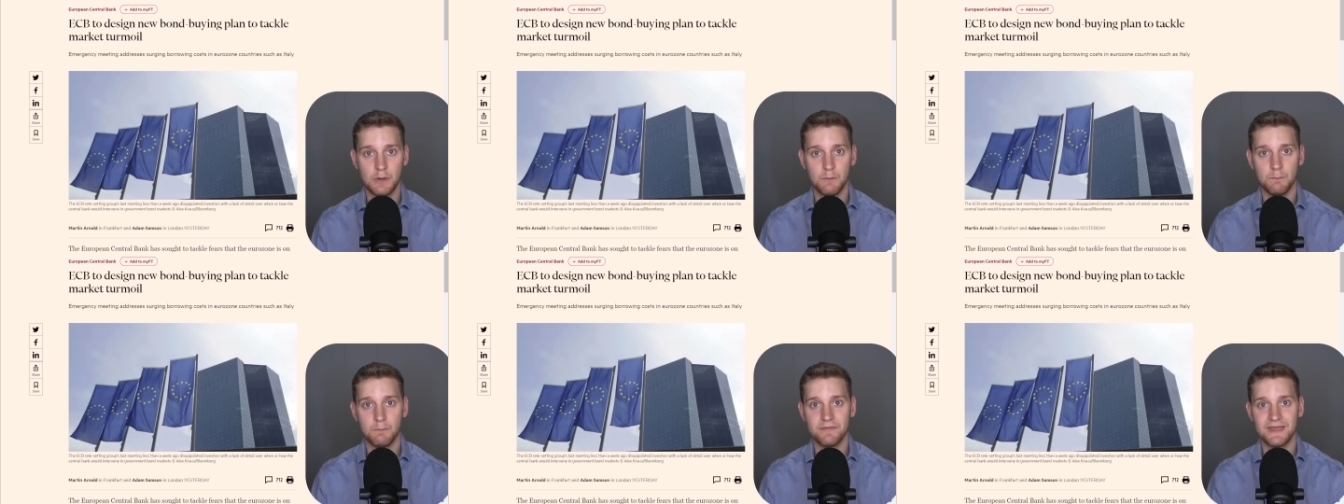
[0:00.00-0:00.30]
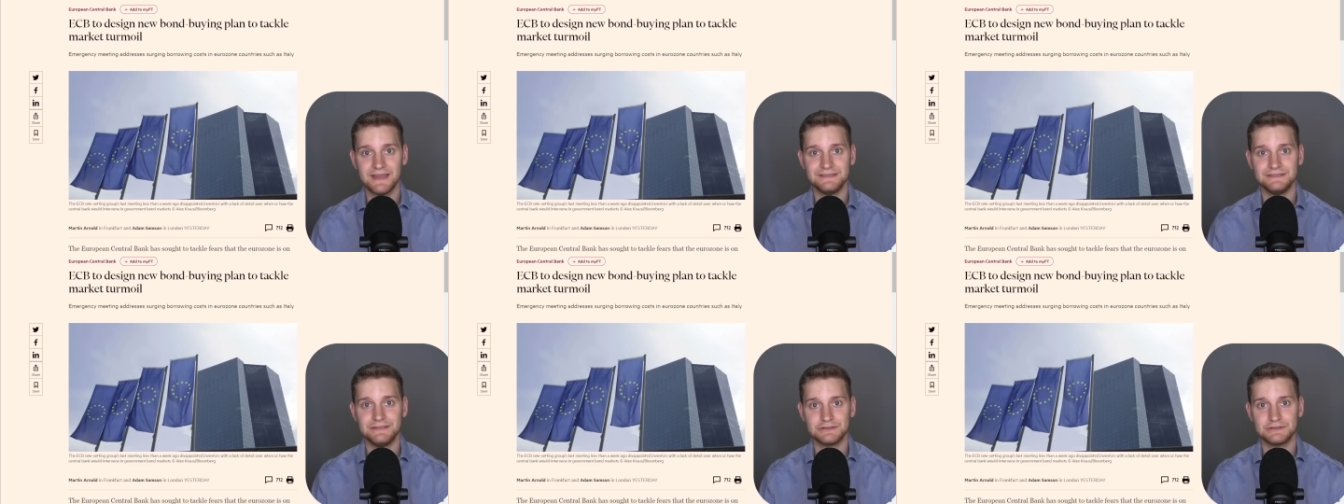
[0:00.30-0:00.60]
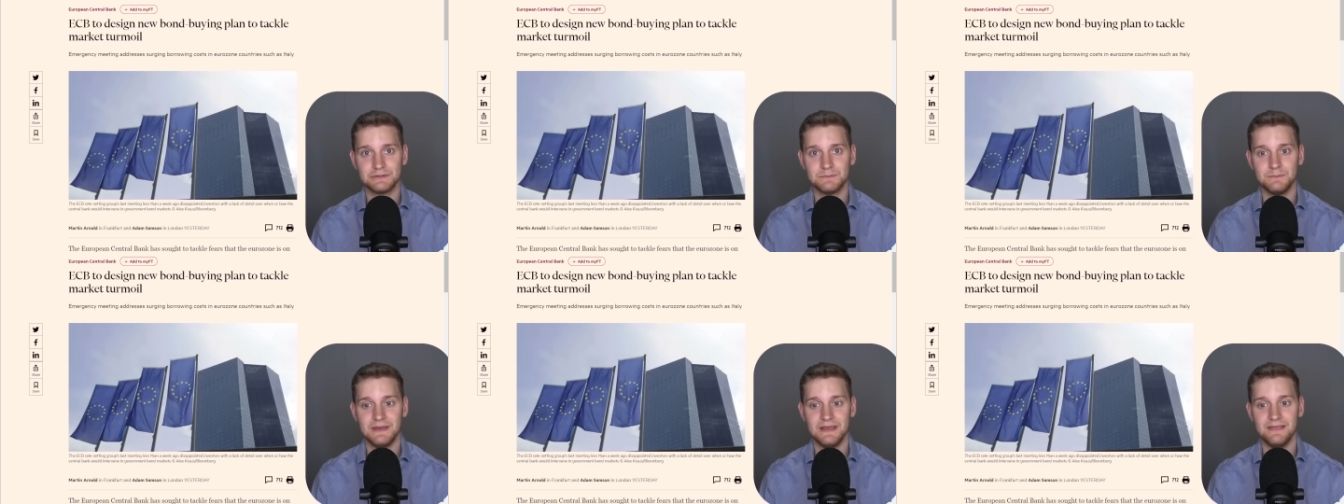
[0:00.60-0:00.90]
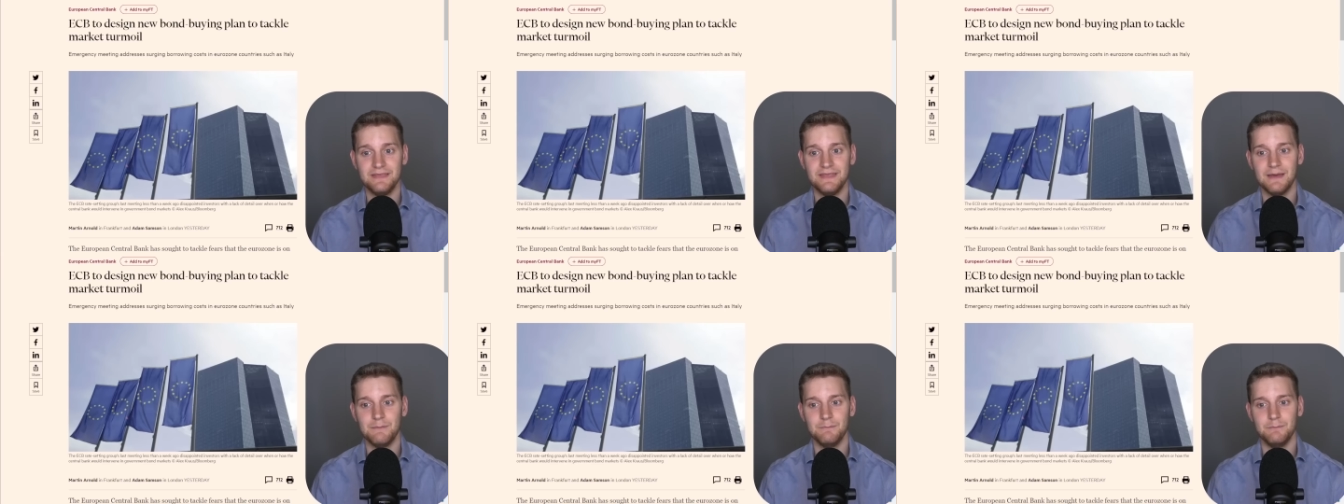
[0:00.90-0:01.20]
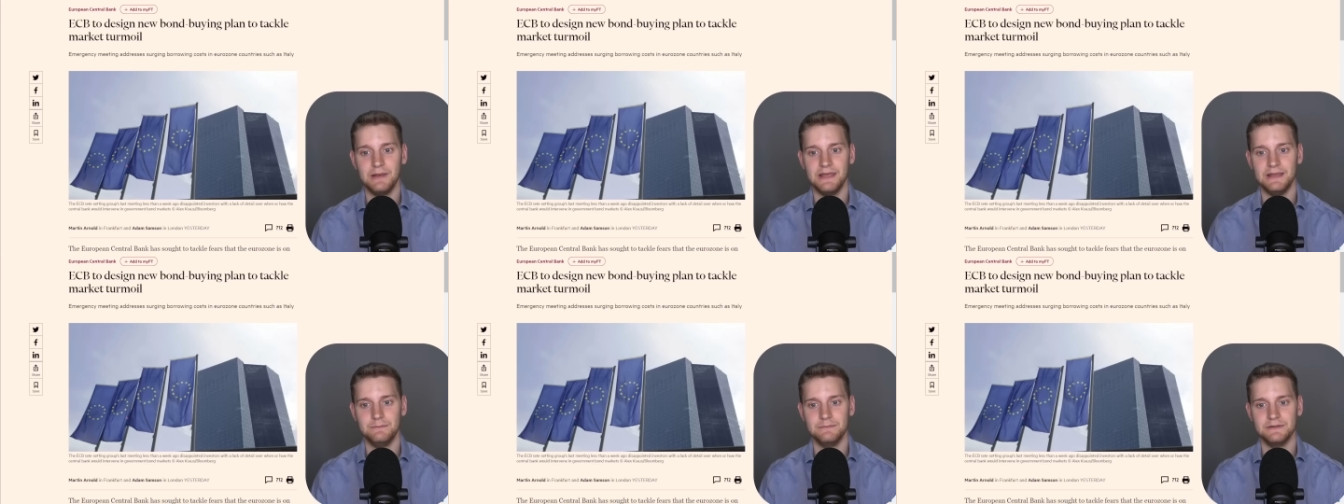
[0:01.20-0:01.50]
But that doesn't mean they're
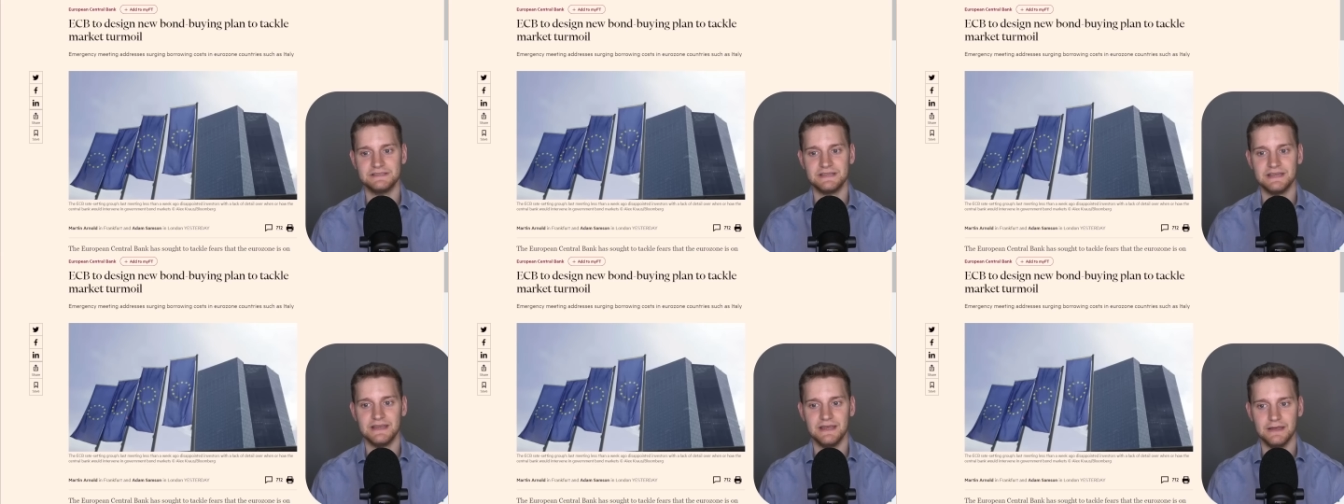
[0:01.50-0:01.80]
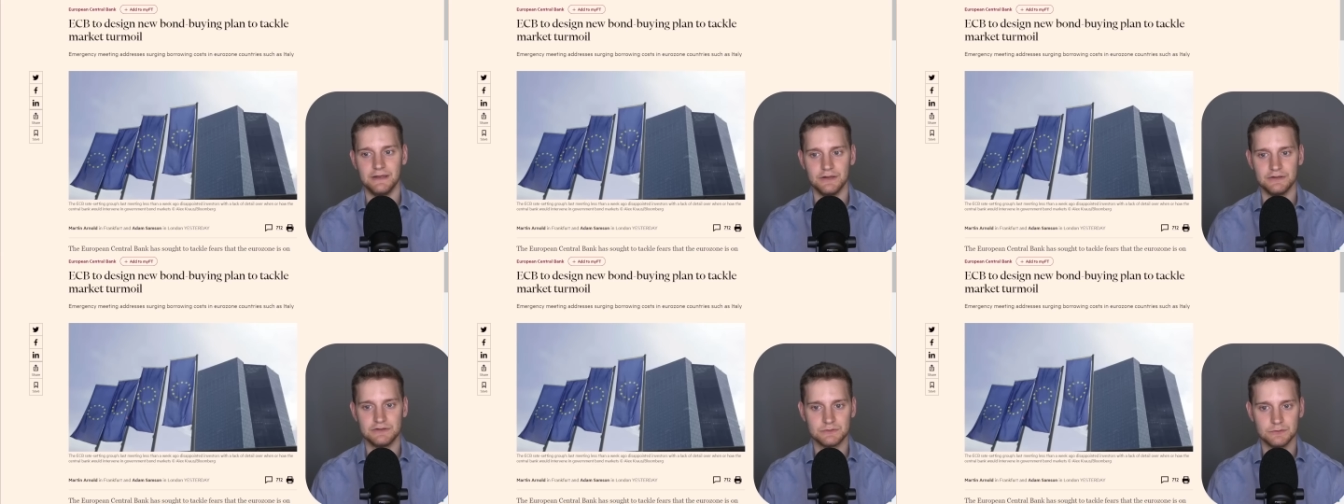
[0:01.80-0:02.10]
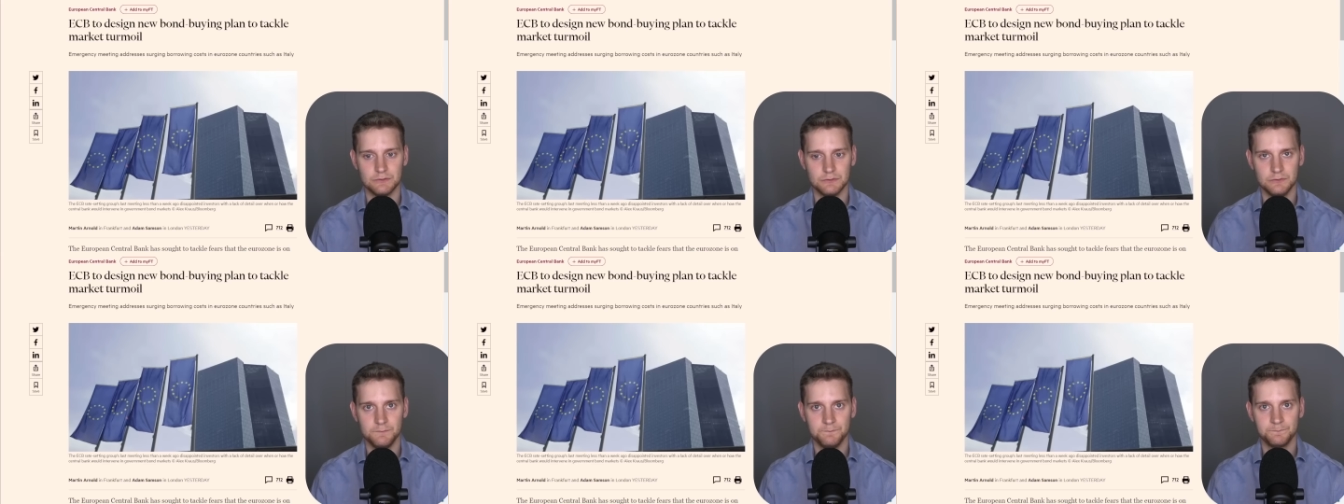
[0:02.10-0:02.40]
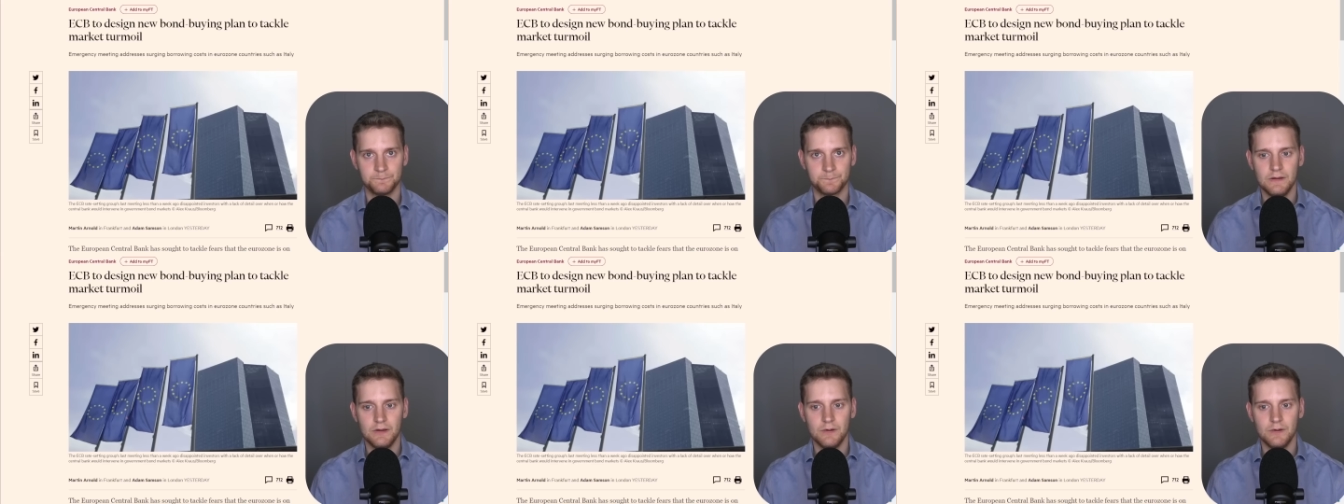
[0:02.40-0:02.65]
blameless here at all.